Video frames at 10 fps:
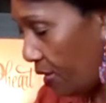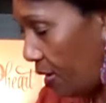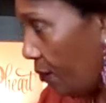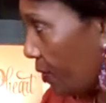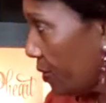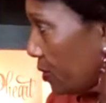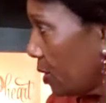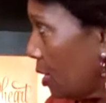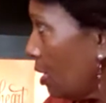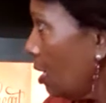areas.
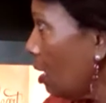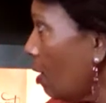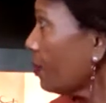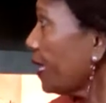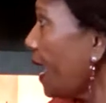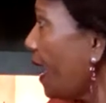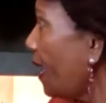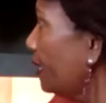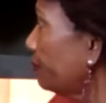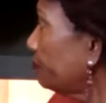
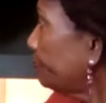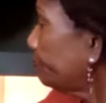Okay,